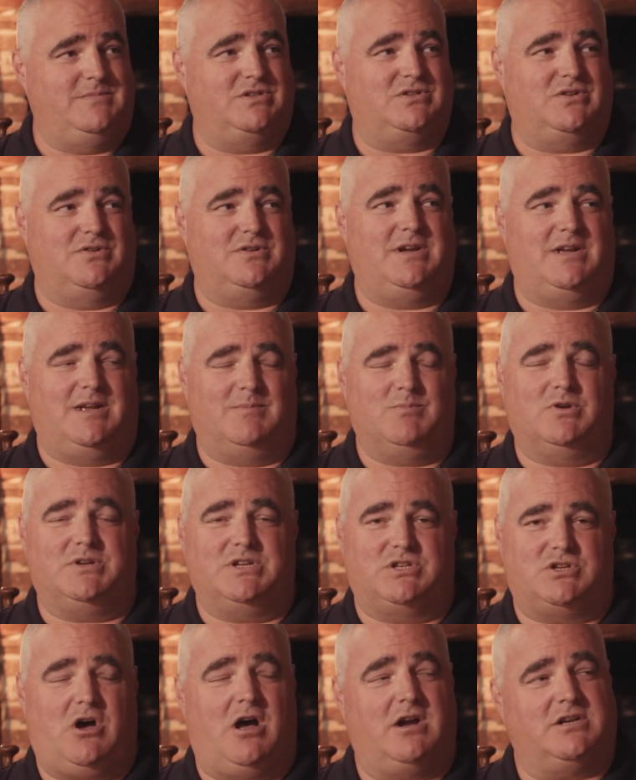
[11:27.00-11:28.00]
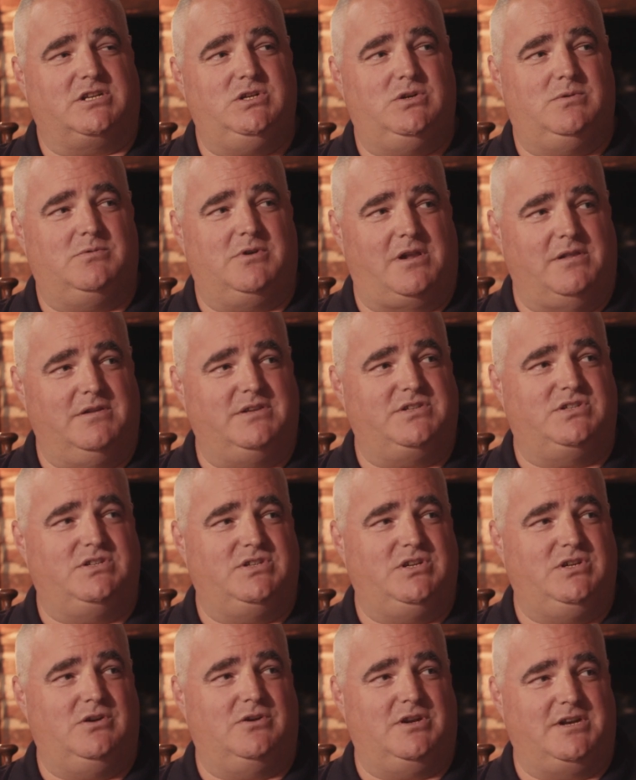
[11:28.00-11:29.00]
I'm going to talk to you. I'm going to listen
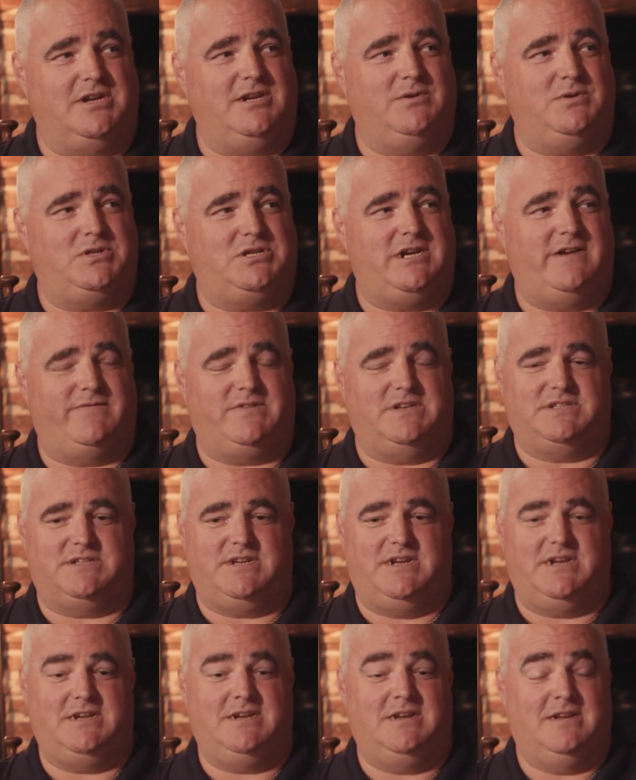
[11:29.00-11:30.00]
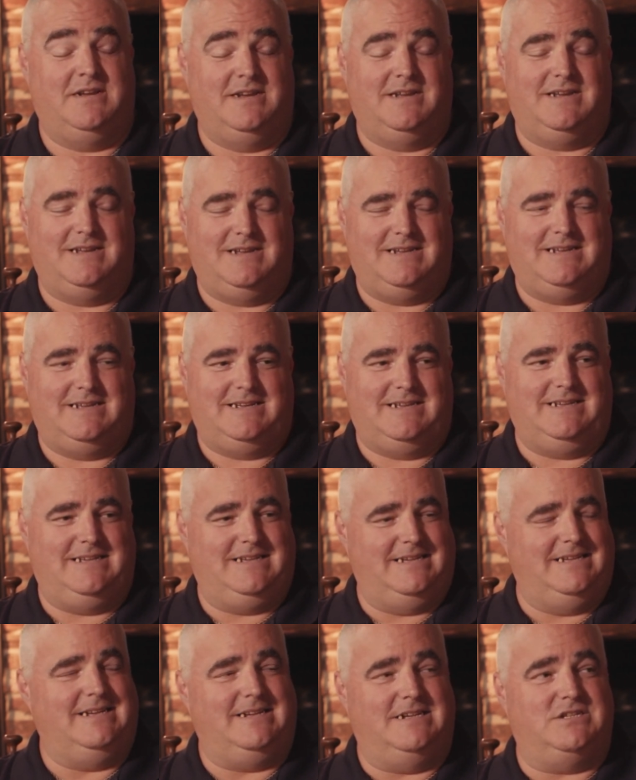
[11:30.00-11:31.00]
to you. I'm going to hear what you have to say.
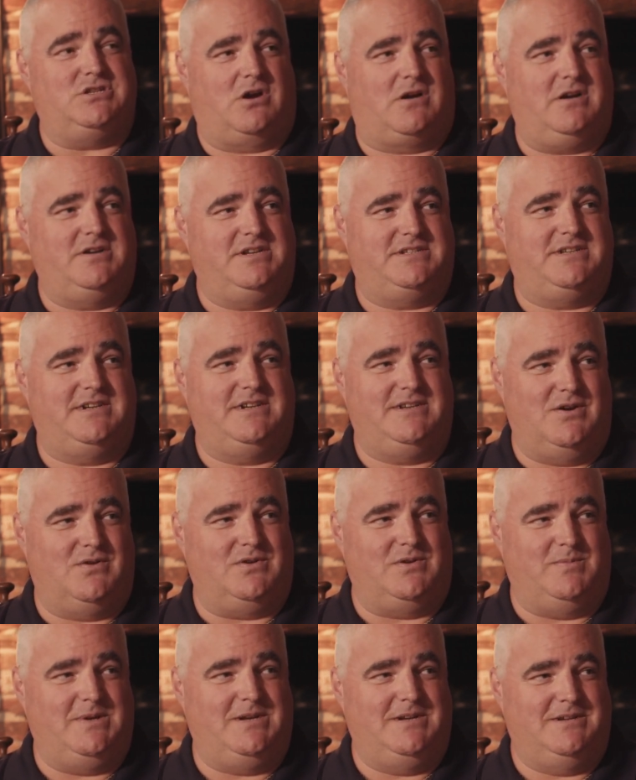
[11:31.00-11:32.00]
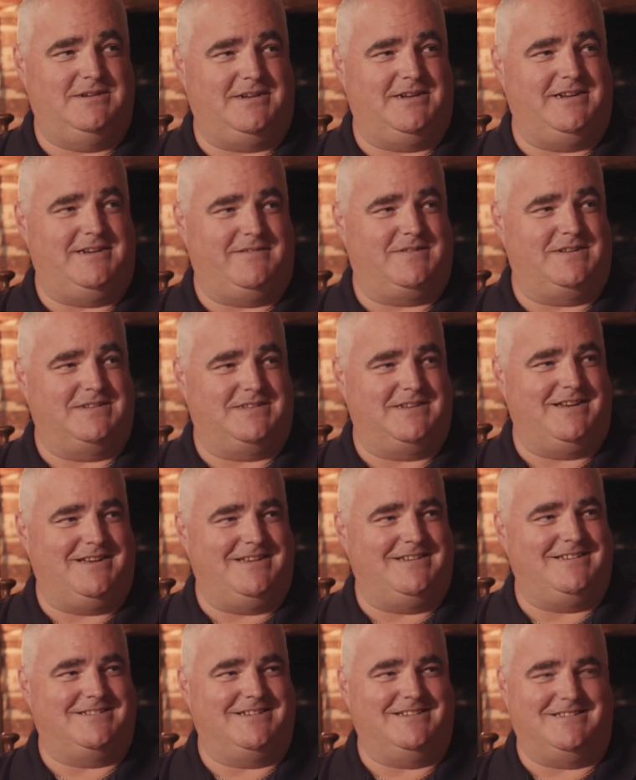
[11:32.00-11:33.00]
It is hard to say no to me. I have to say
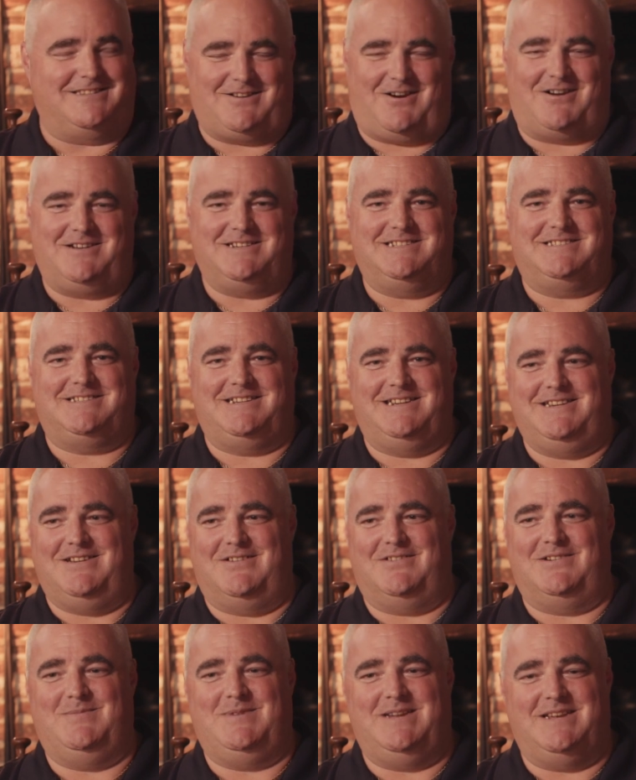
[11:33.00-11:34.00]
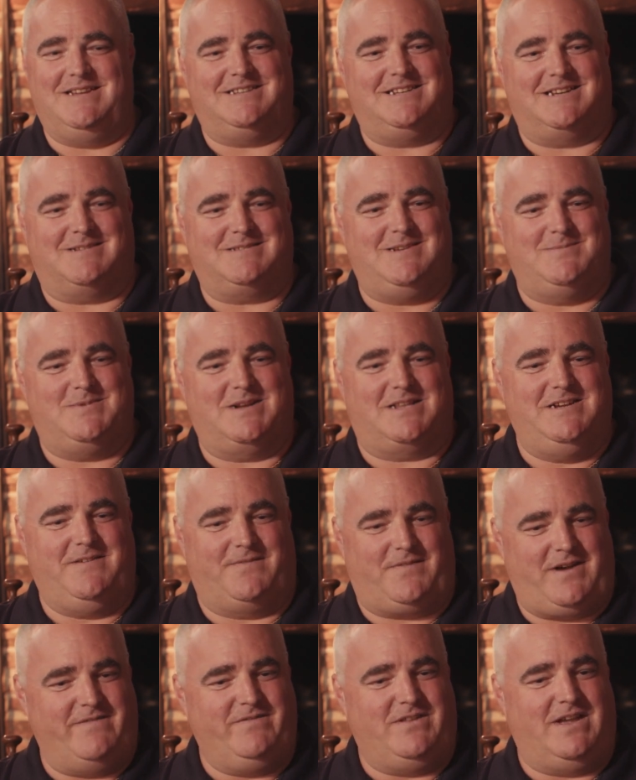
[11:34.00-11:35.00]
it's hard to say no to me. Typically,
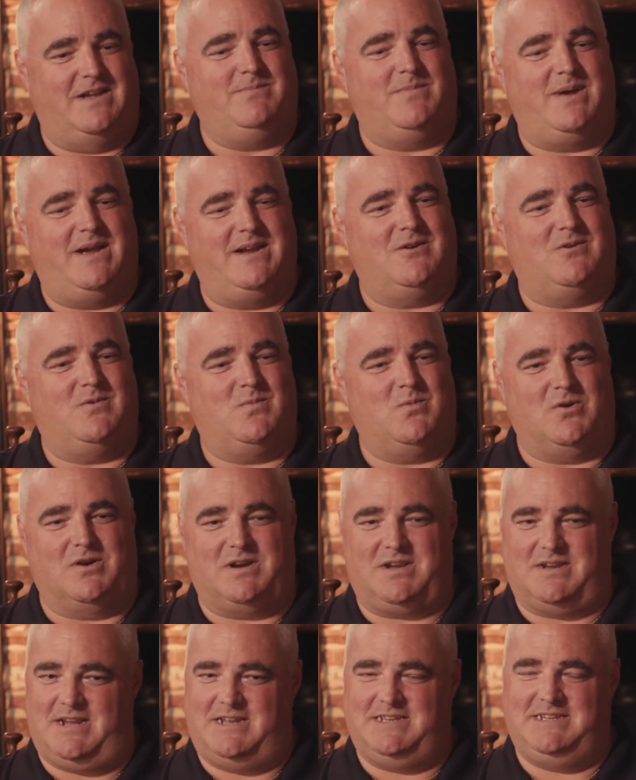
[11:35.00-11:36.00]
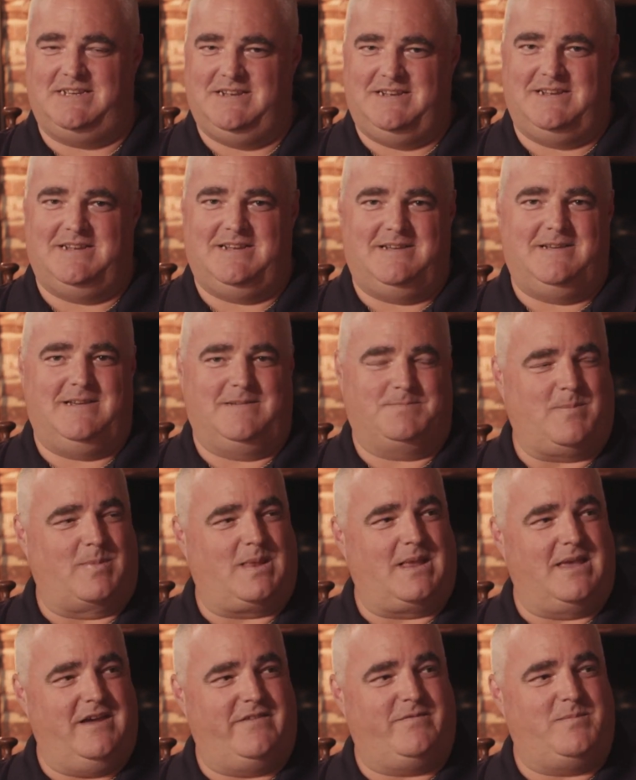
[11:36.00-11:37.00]
if I've done my homework and I
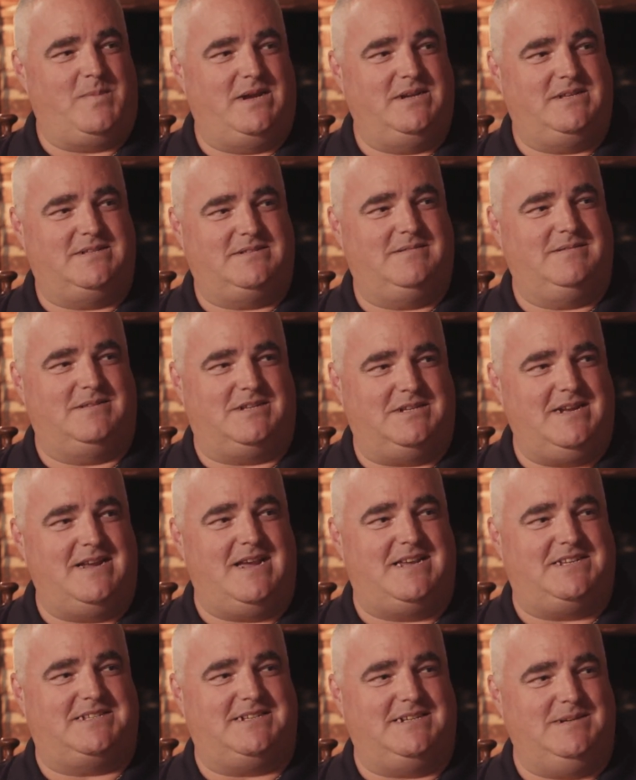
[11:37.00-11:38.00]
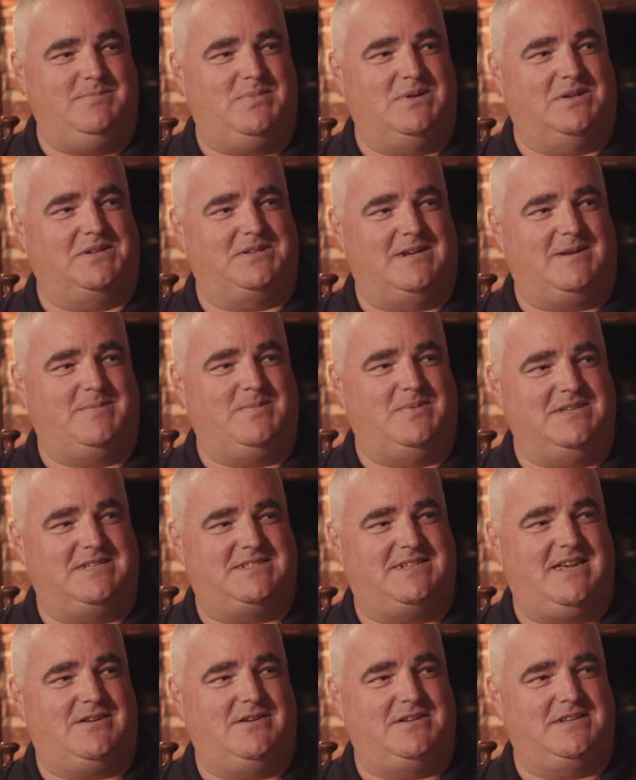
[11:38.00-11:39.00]
have my tenacity built up and
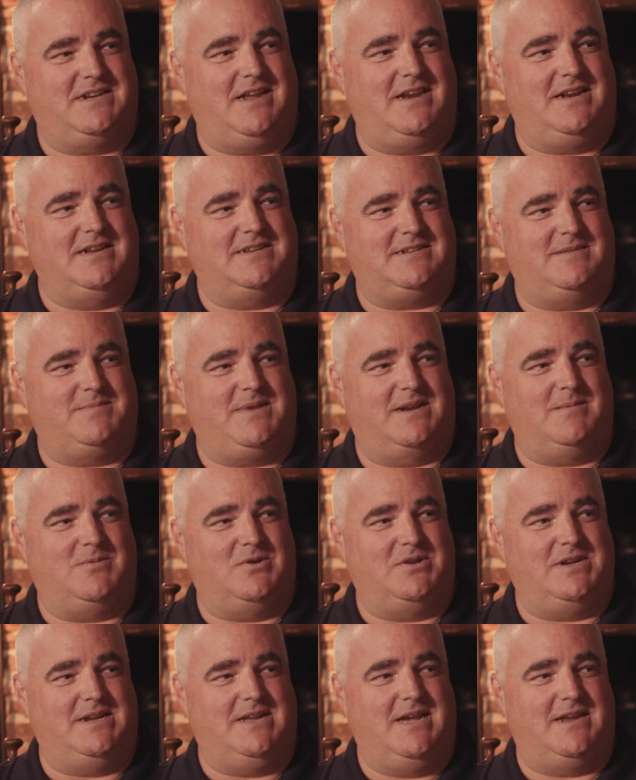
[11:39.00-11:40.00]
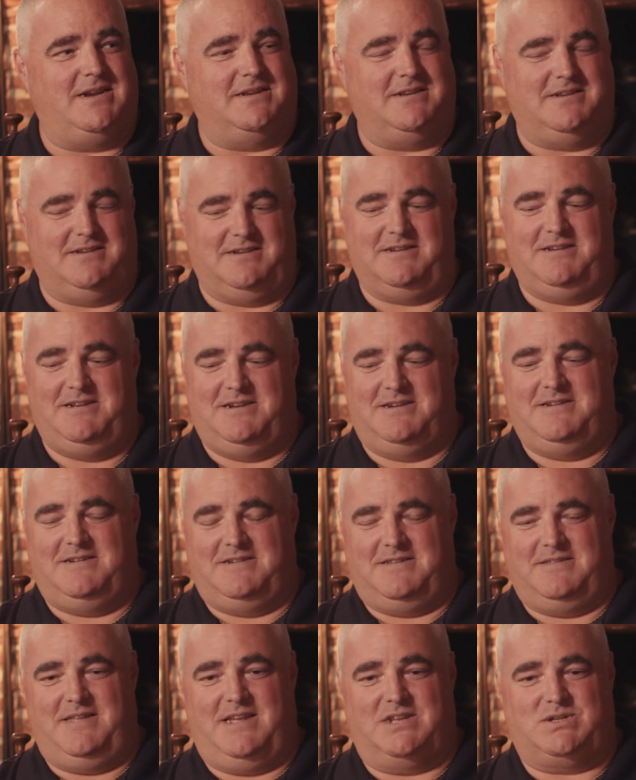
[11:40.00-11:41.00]
set on getting something, I'm going to get it. And
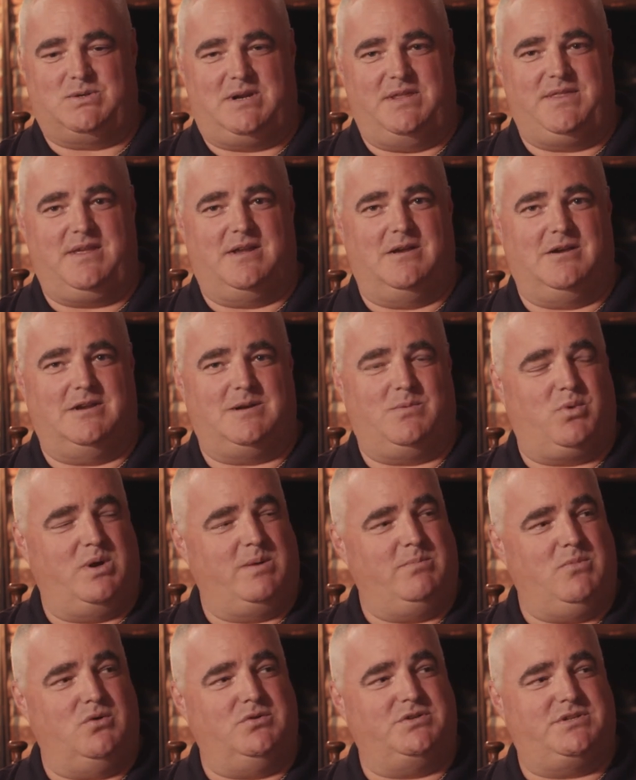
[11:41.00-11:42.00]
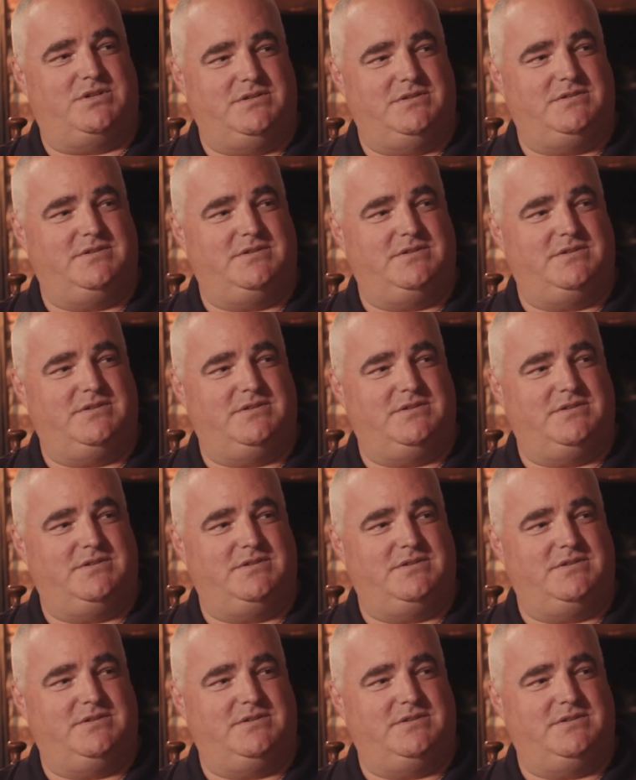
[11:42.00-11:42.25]
that's what I think I'm going to bring most